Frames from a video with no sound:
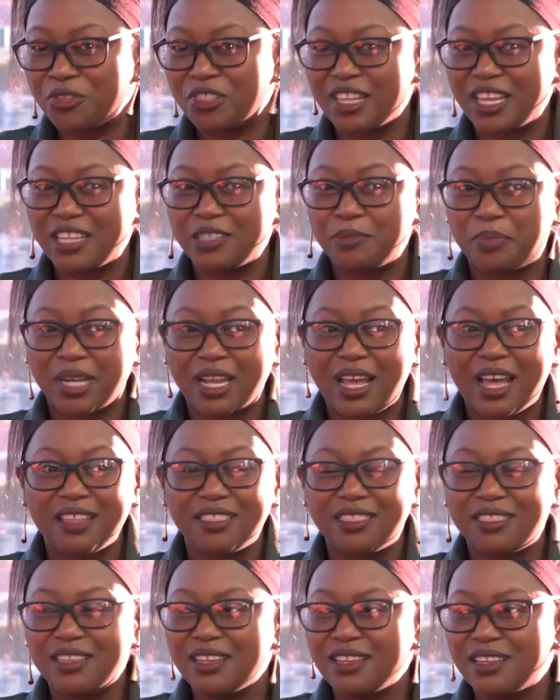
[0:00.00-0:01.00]
that, but I
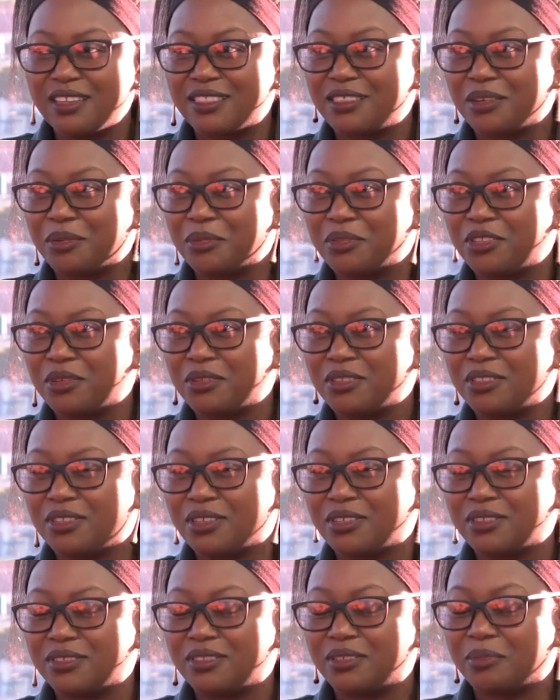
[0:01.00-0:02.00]
think
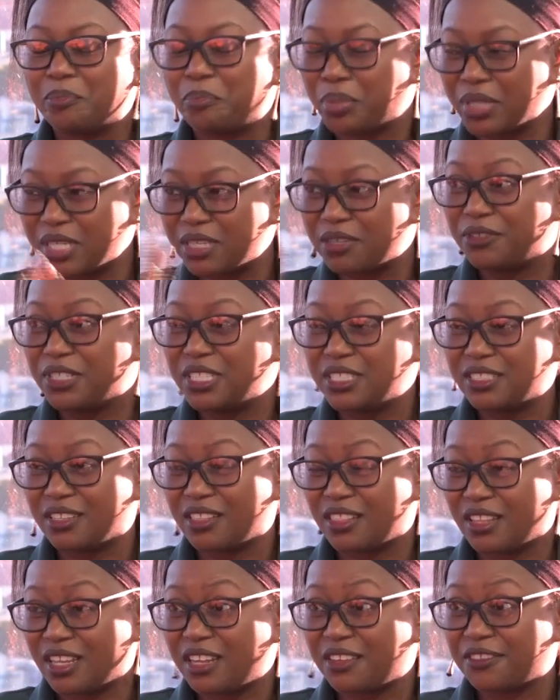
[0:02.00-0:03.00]
the bigger
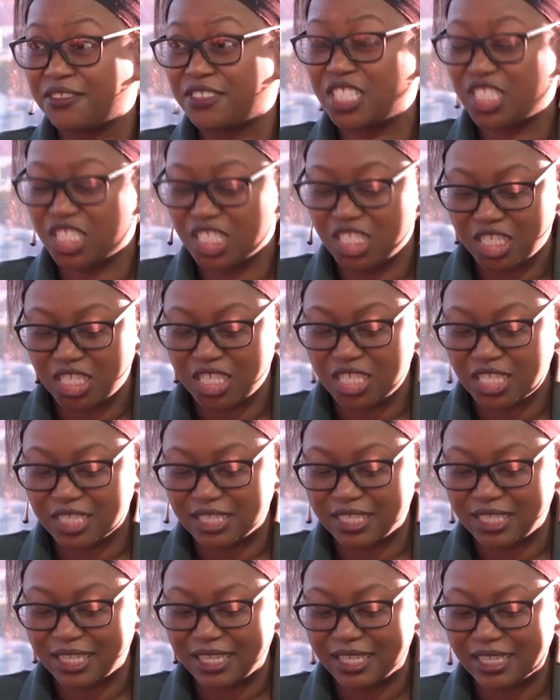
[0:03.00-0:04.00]
reason that I've seen
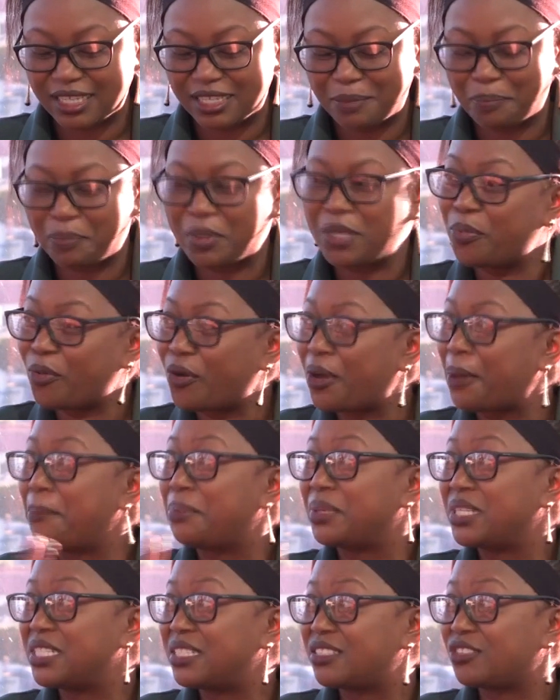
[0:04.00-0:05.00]
is like people are
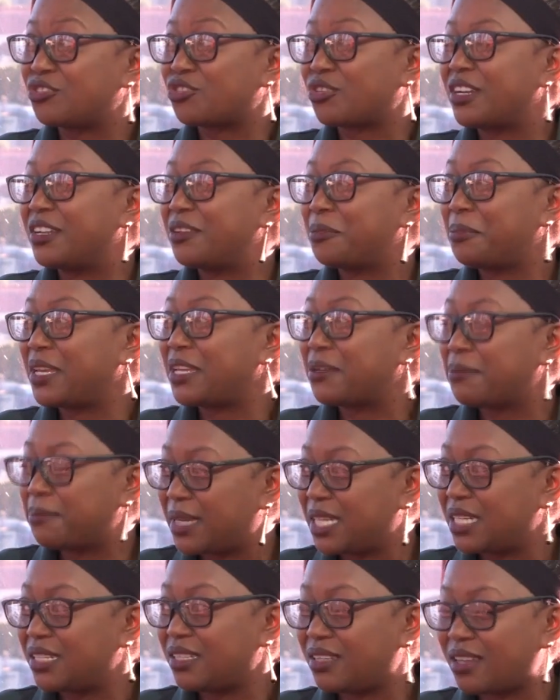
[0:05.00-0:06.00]
busy trying to make
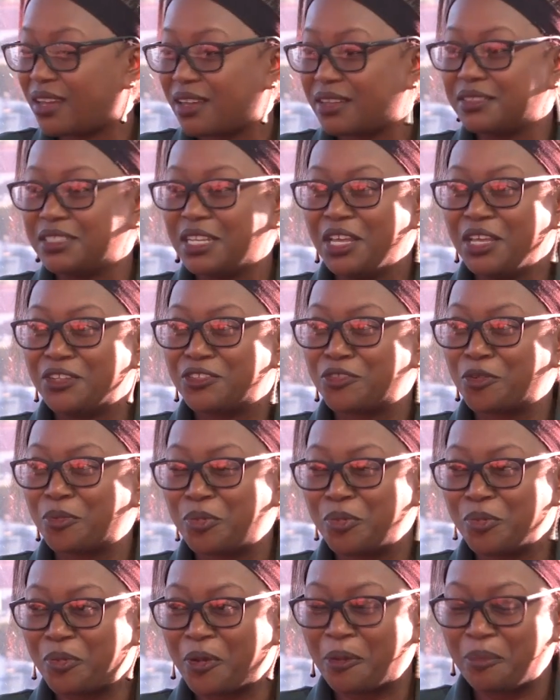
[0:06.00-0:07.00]
money, So
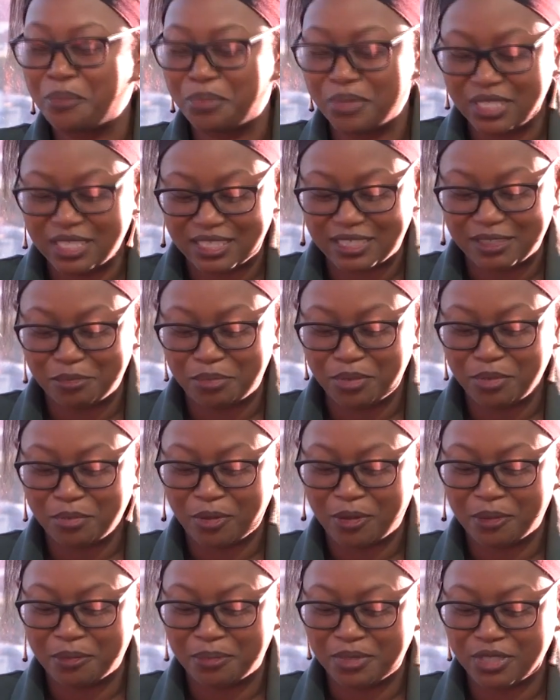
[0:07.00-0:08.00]
people are busy
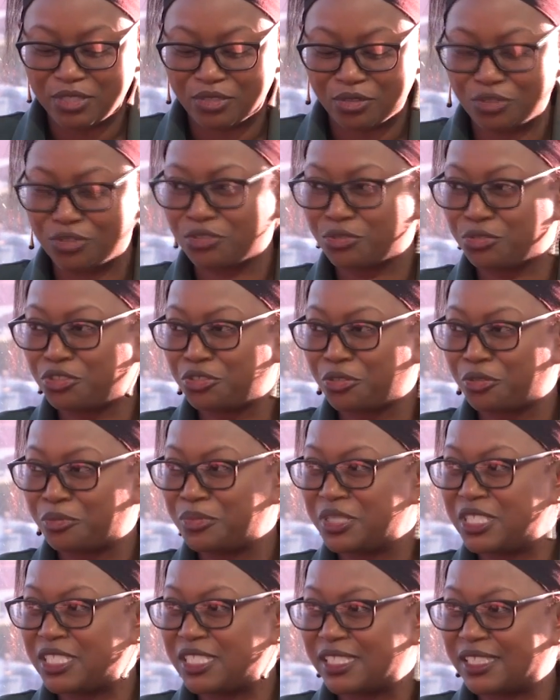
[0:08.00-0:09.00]
on social
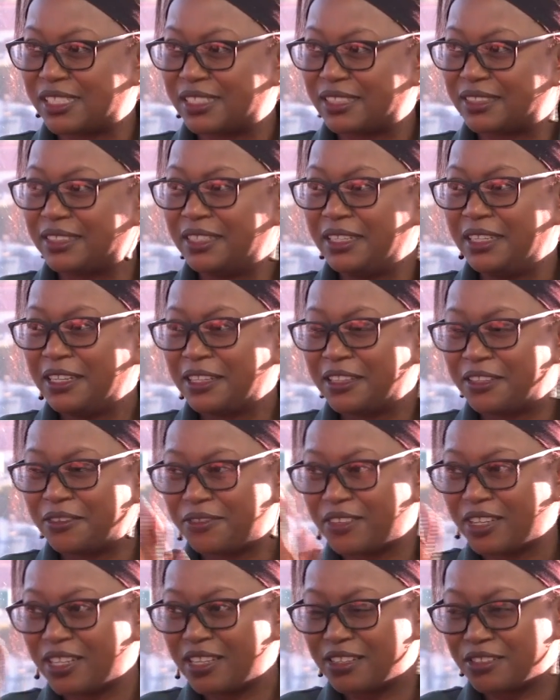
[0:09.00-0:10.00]
media. The
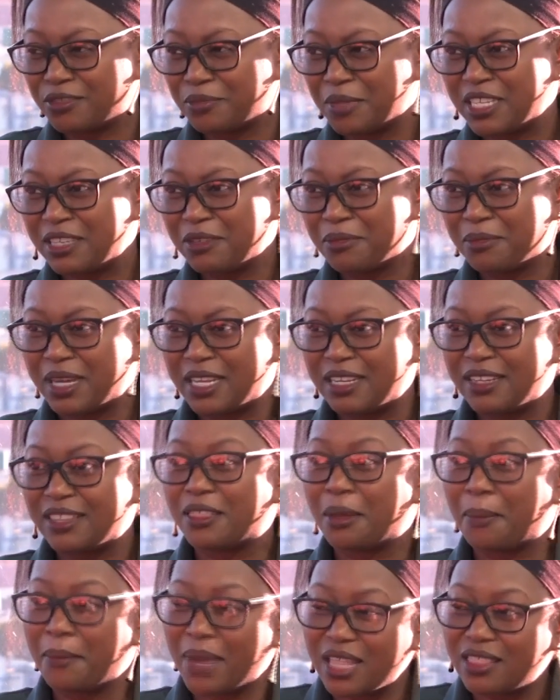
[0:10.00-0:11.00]
father is making money.
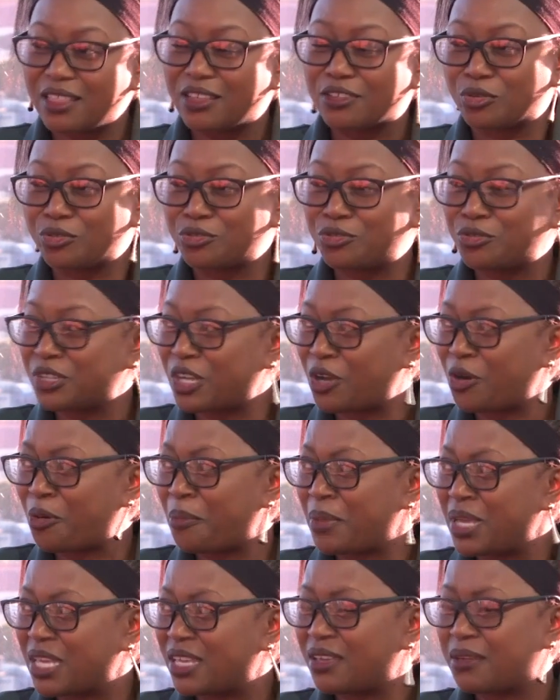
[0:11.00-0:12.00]
The mother is also now
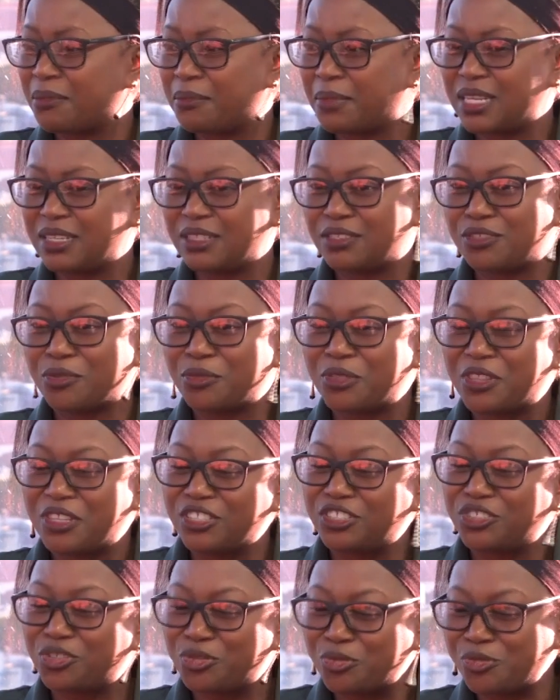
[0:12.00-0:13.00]
making money. So
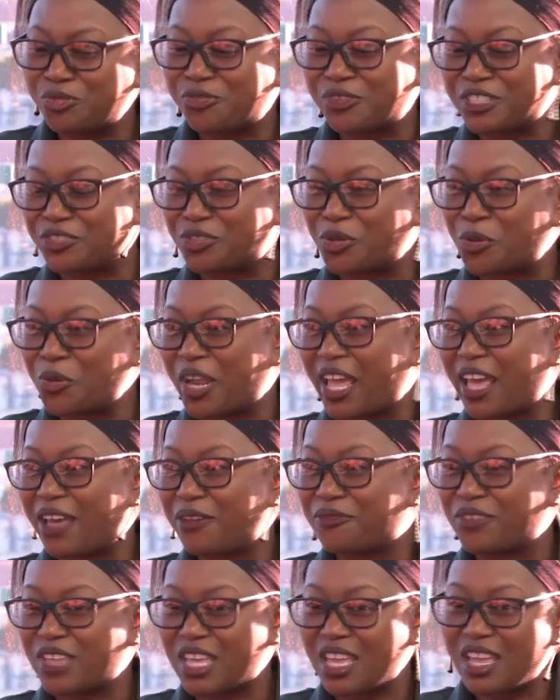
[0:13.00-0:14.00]
the children don't
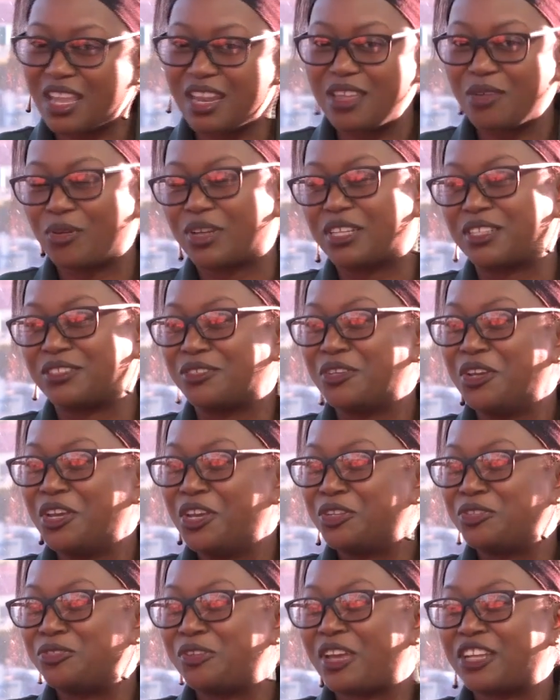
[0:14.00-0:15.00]
have anyone
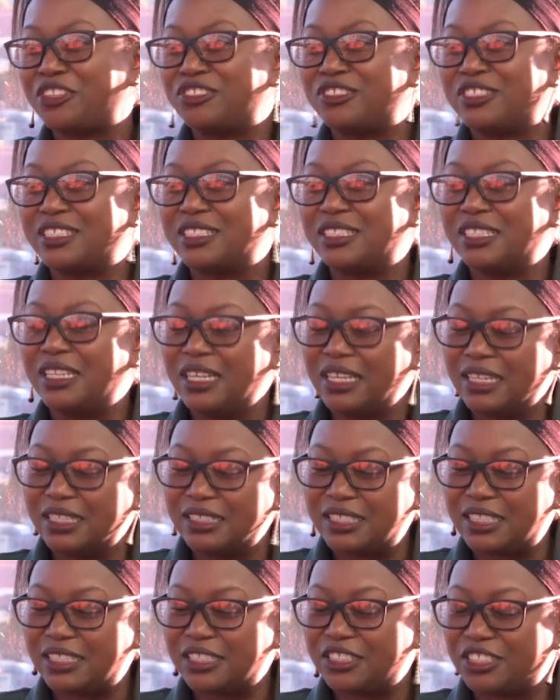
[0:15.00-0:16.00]
to actually
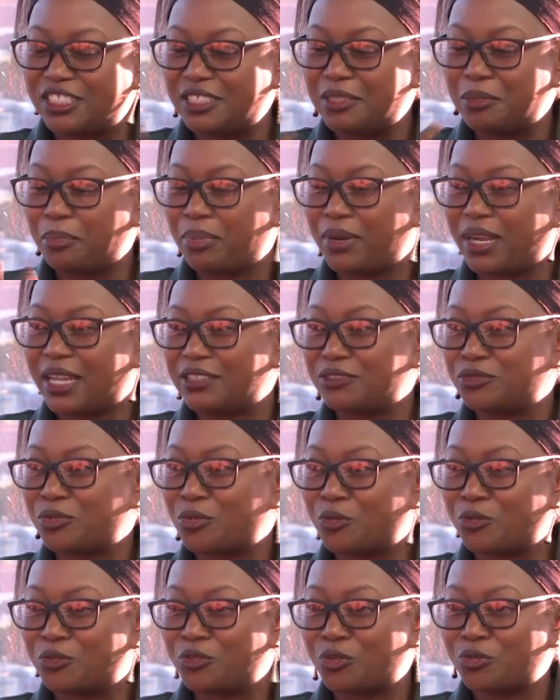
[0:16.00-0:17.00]
teach and implant
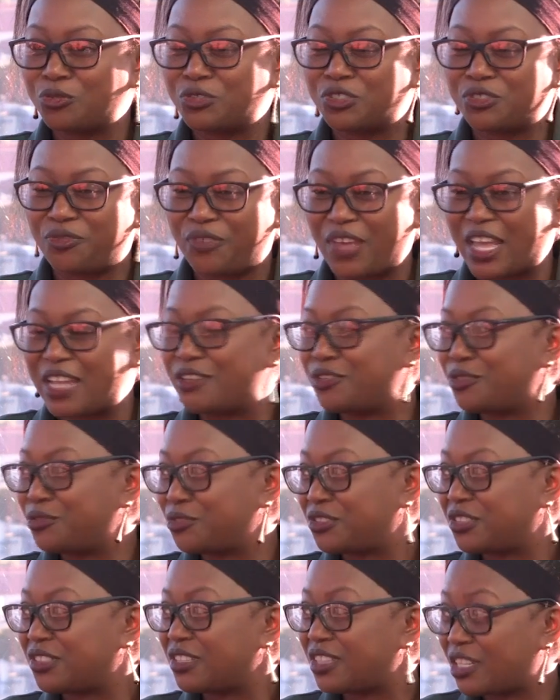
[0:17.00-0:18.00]
all those
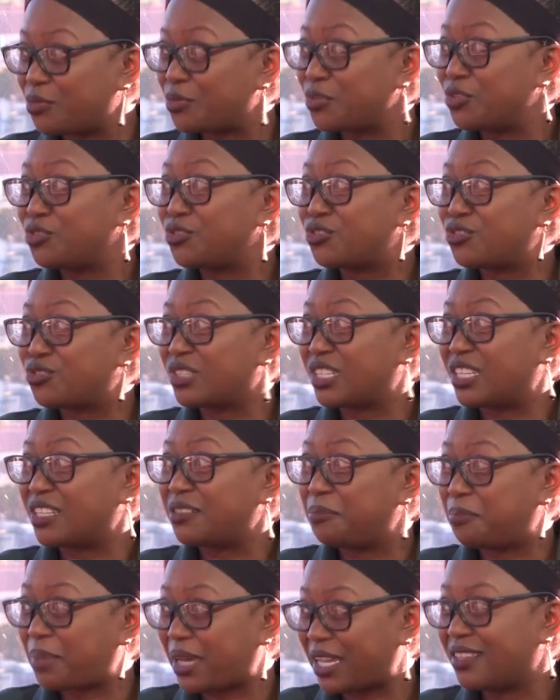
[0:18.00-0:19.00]
values that we used to
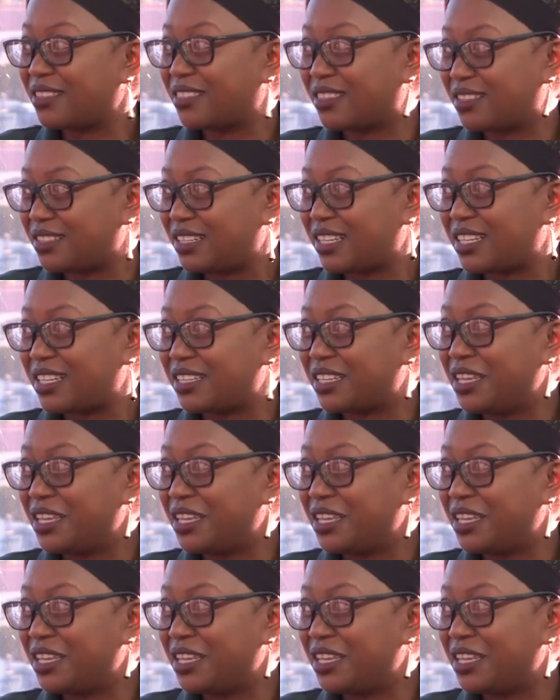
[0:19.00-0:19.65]
get back in the day.